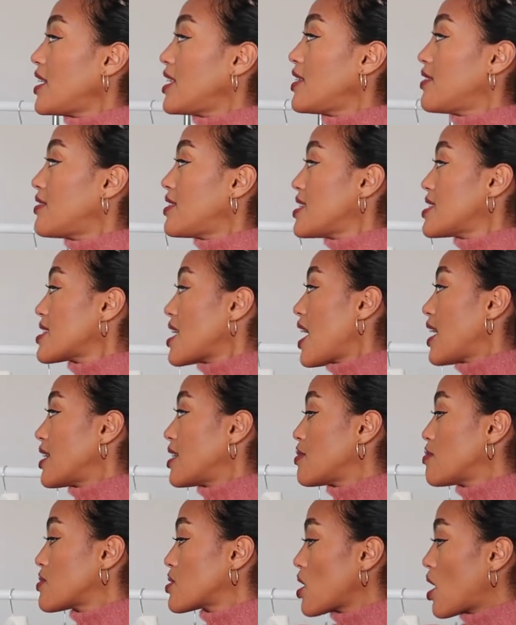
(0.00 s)
any of these
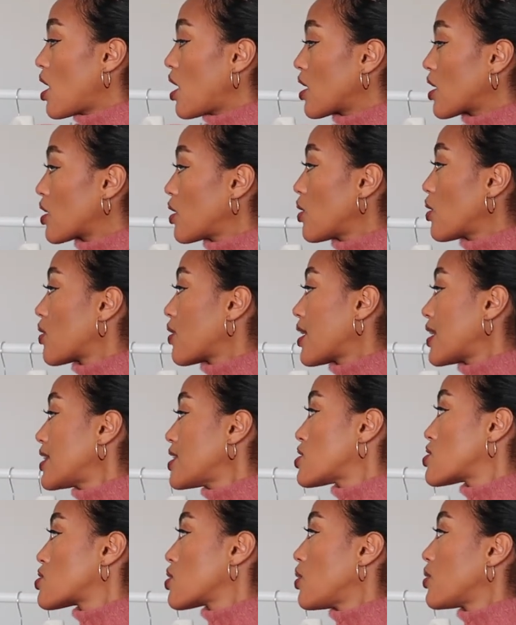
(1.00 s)
items are
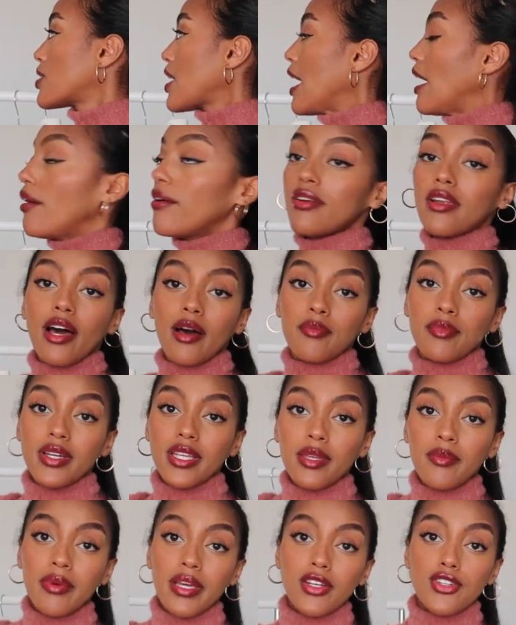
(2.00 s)
already sold out, I'm
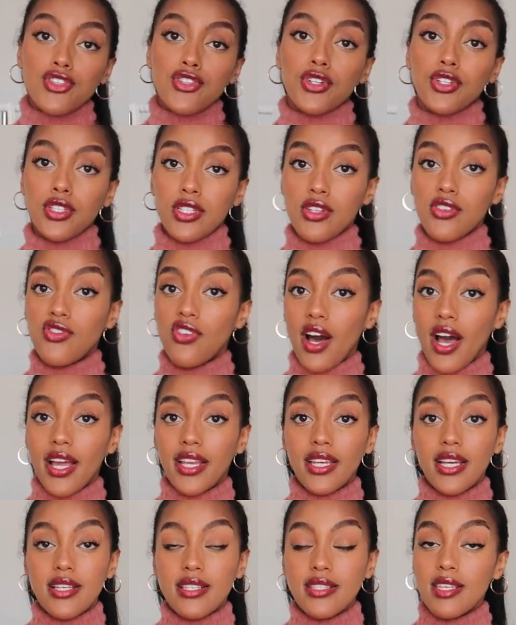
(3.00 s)
gonna make sure to
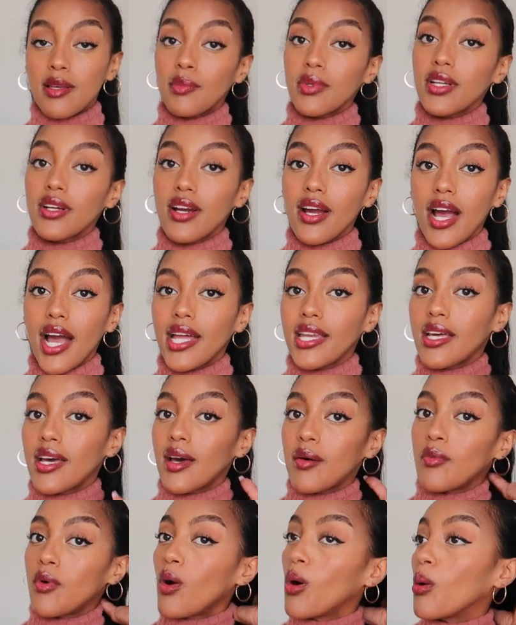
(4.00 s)
find a similar
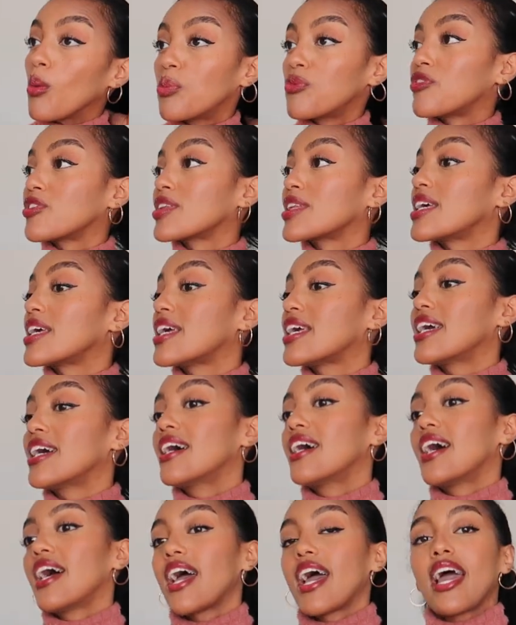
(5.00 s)
item, hopefully.
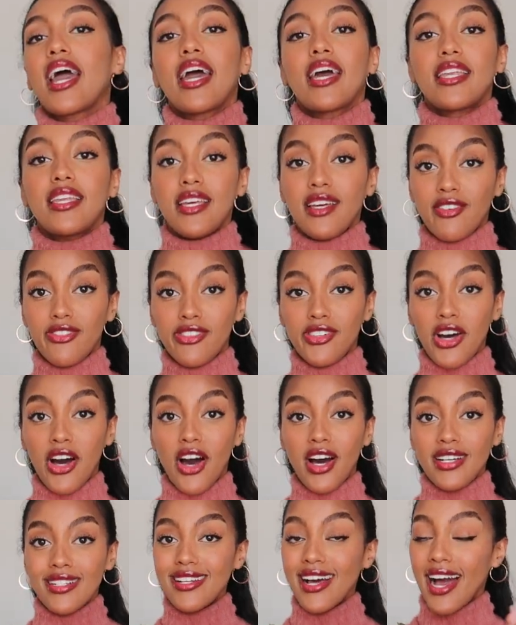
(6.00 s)
And if
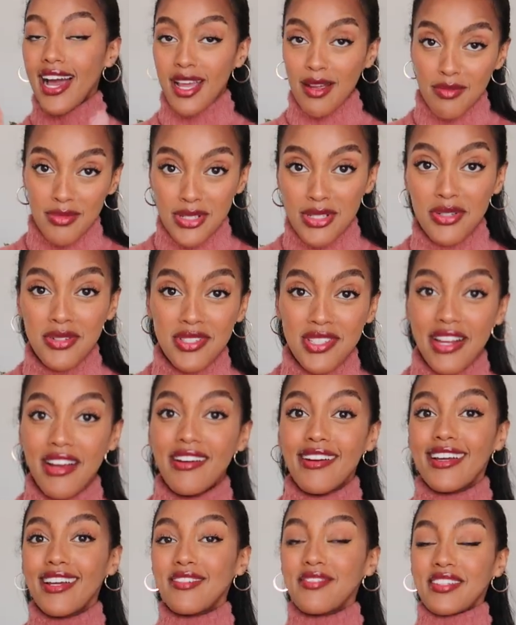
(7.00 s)
not, I am so
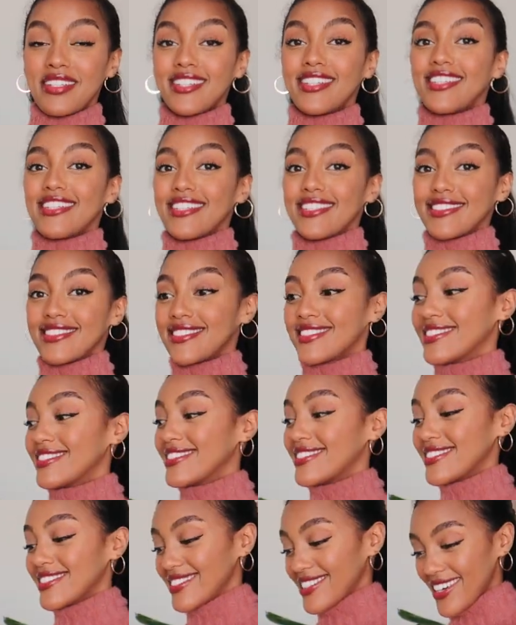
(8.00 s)
sorry, because
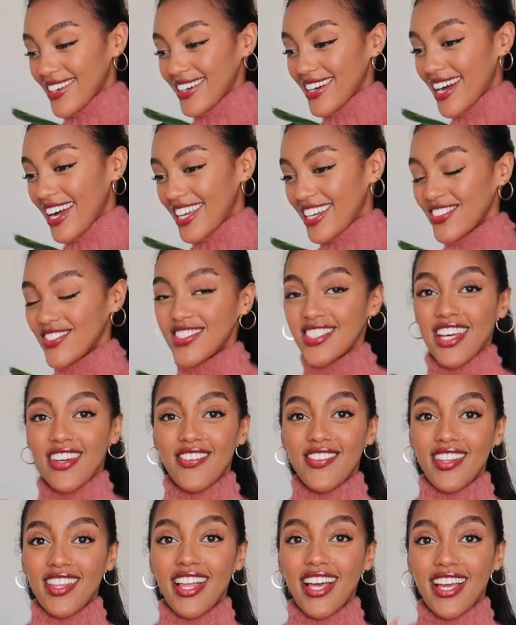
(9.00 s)
Zara items,
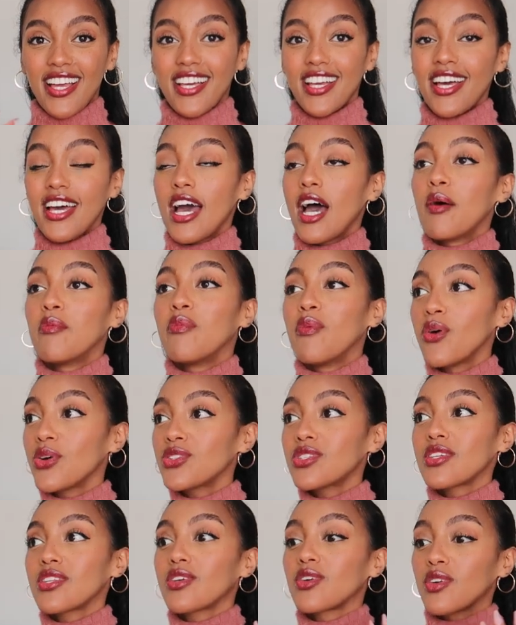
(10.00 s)
I feel like
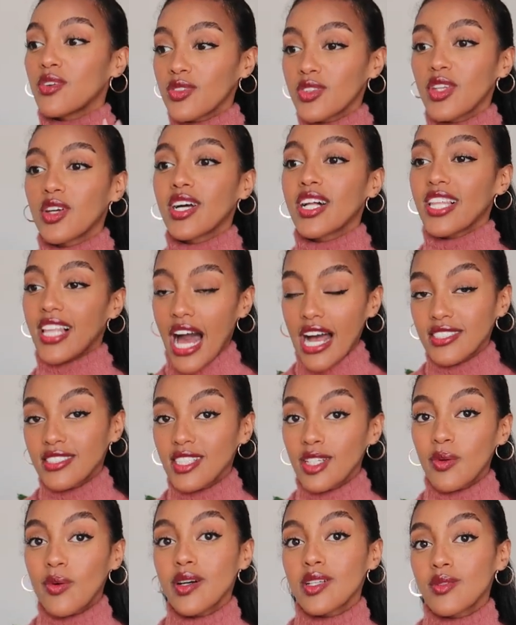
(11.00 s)
most of the
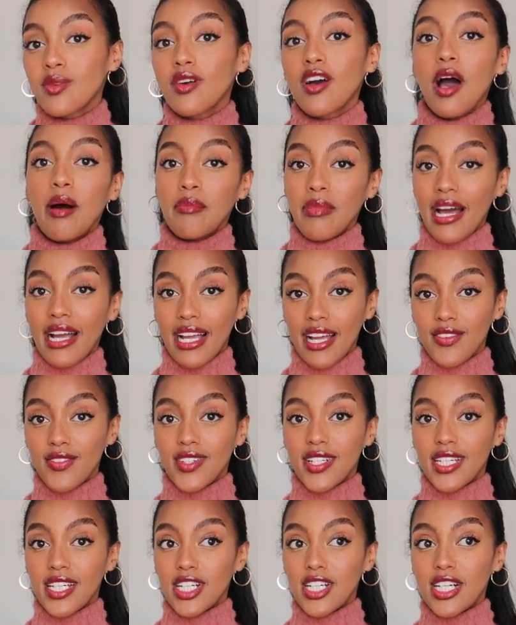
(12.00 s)
classic ones will come back
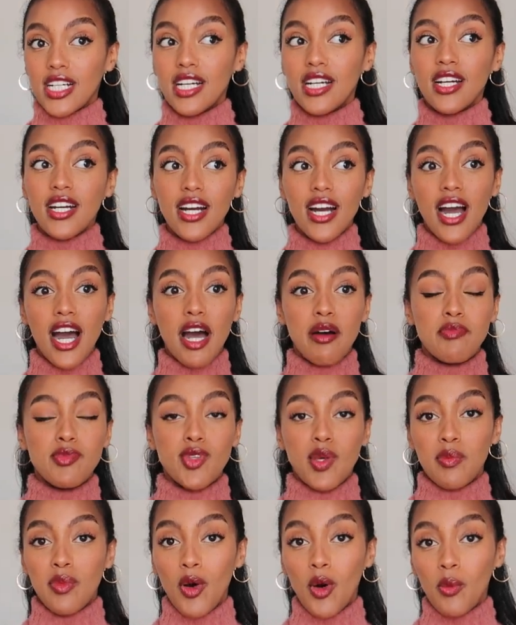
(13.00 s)
every year.
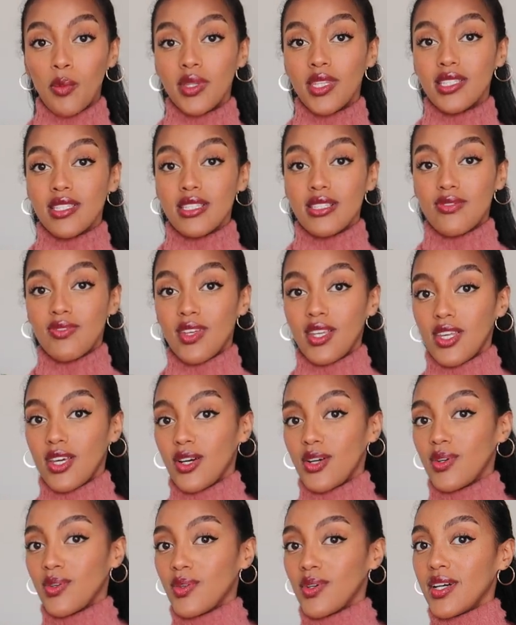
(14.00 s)
So I'm hoping that this
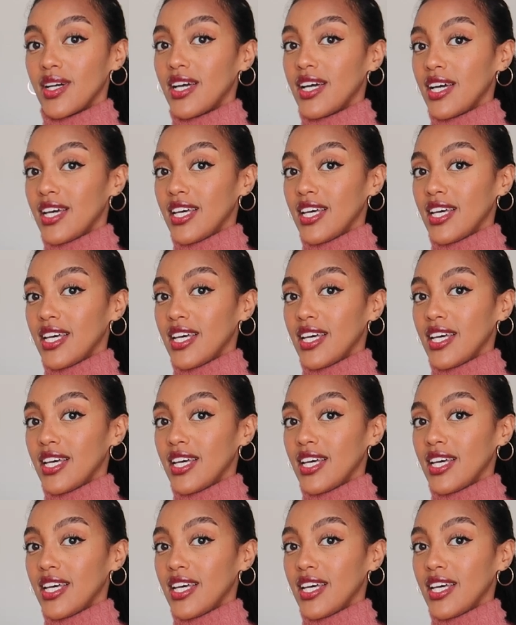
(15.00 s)
video